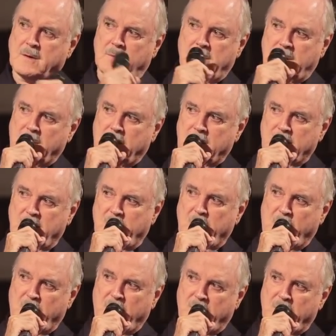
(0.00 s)
Including me. Tell
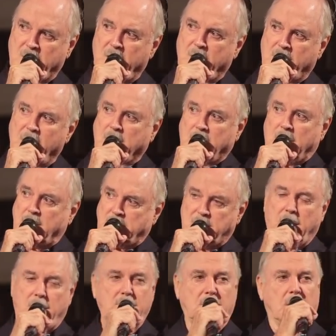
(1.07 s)
me more. Yeah.
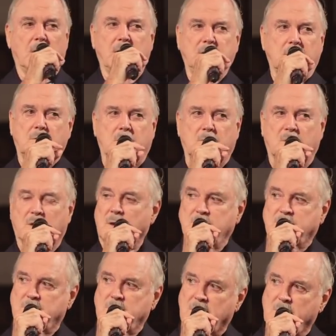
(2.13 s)
Oh, yeah, I don't know what I'm
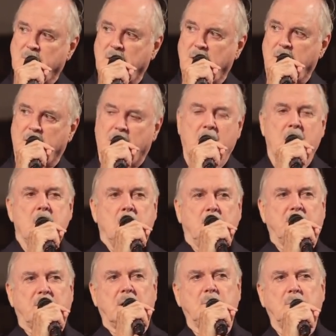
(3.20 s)
talking about either.
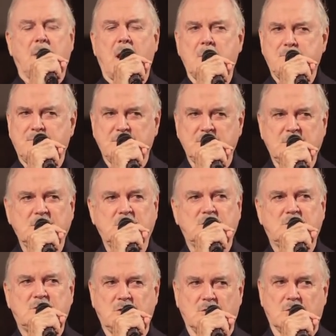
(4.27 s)
But I'm pretty
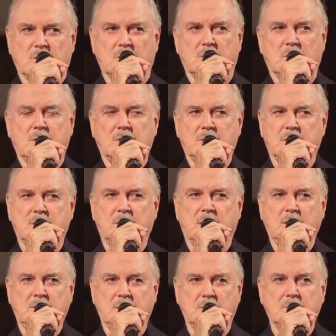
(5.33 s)
sure that
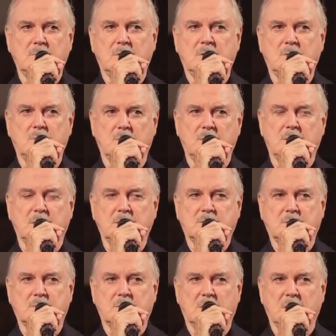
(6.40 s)
they don't know what they're
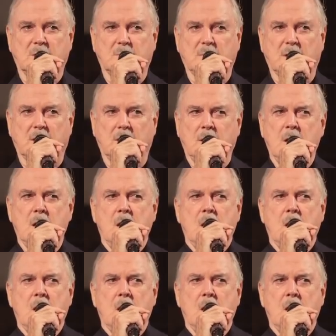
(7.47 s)
talking about.